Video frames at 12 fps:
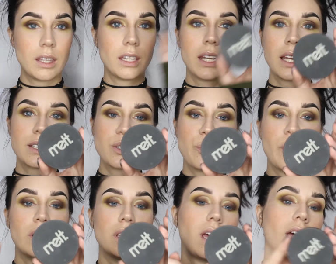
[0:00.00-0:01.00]
The next
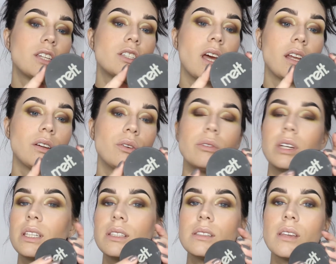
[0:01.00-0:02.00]
Melt eyeshadow
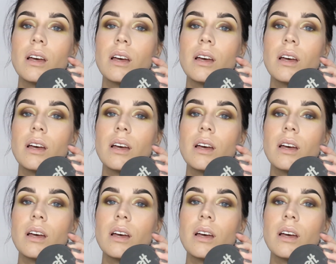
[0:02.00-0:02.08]
is